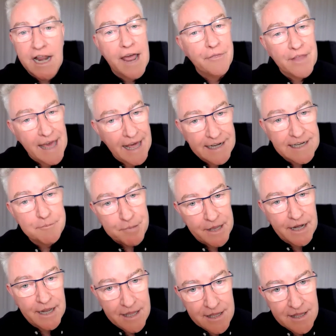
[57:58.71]
And the
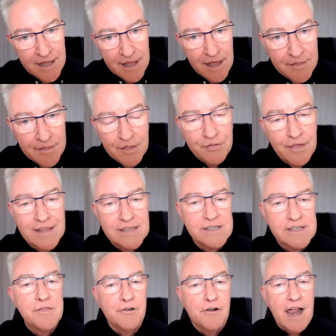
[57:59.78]
underpinning, the thing that's
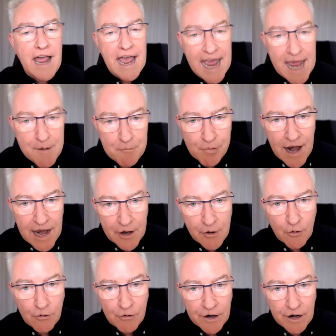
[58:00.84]
either a handbrake
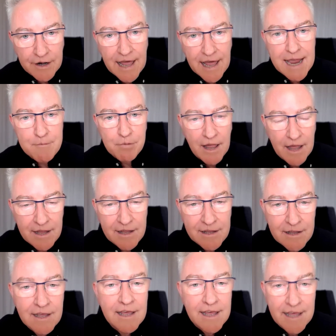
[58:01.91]
or an enabler,
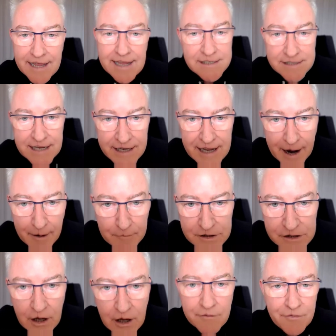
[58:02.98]
is income.
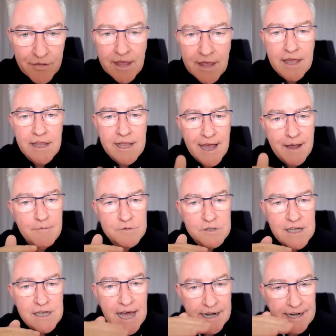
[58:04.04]
So if the
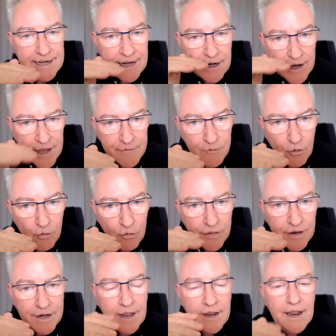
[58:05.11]
incomes aren't at a level
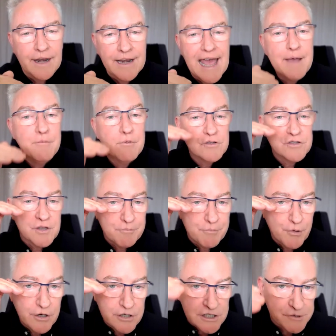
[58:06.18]
that enables the
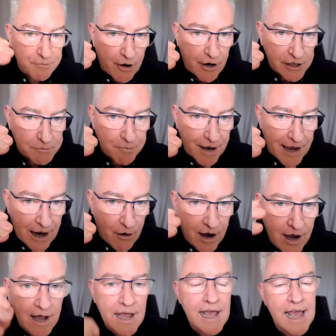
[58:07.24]
purchase price
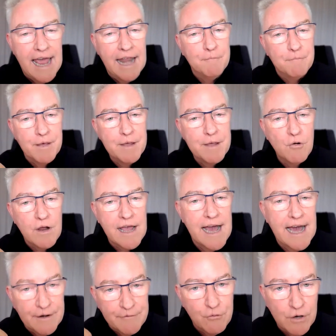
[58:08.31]
power, and people
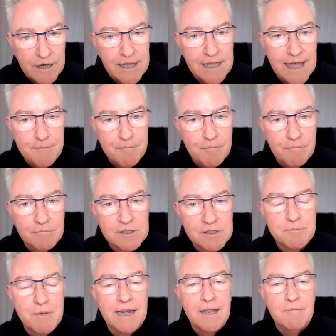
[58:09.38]
can't afford to keep
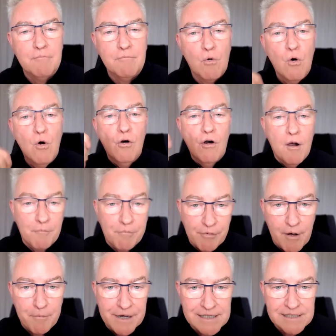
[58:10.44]
spending more on
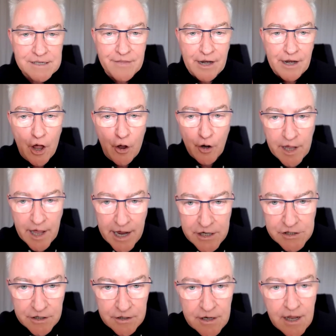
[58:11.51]
properties in the
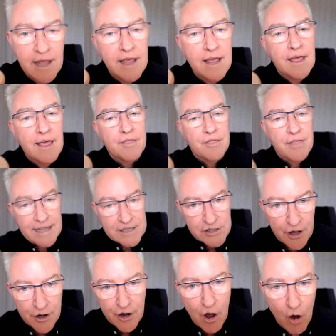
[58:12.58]
location, that's
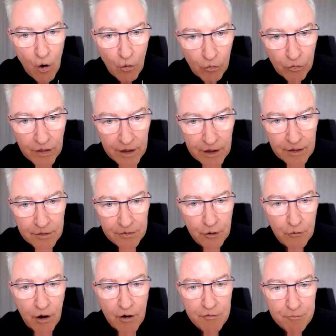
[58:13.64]
going to hold the
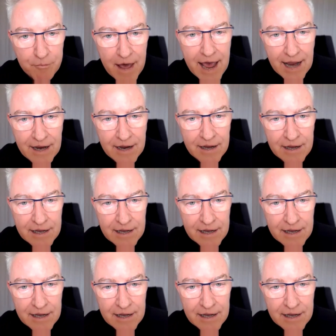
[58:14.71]
growth back.